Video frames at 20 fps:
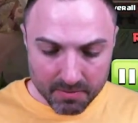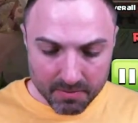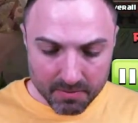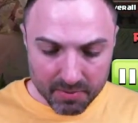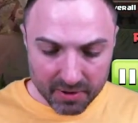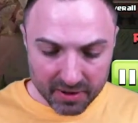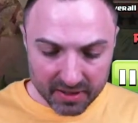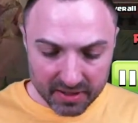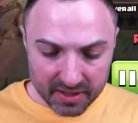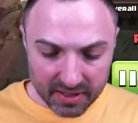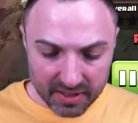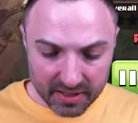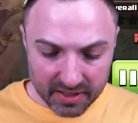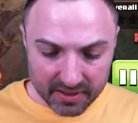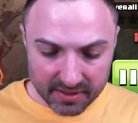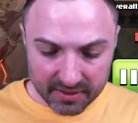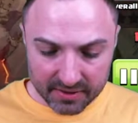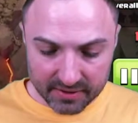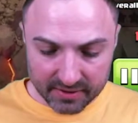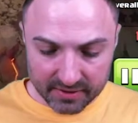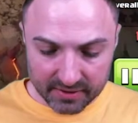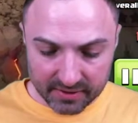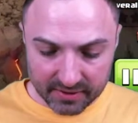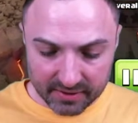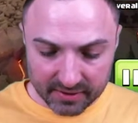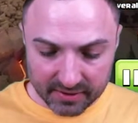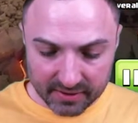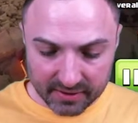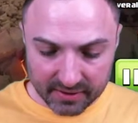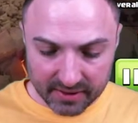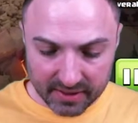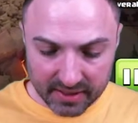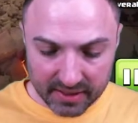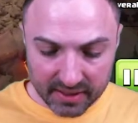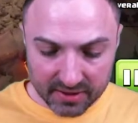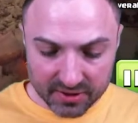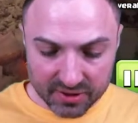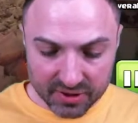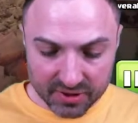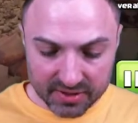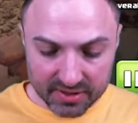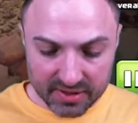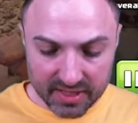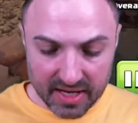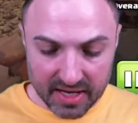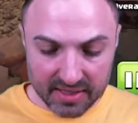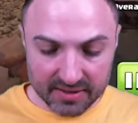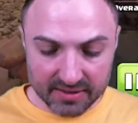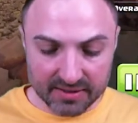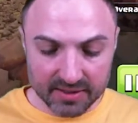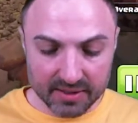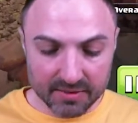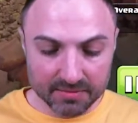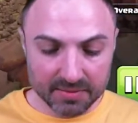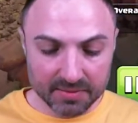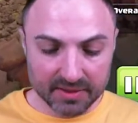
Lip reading: but he just ends up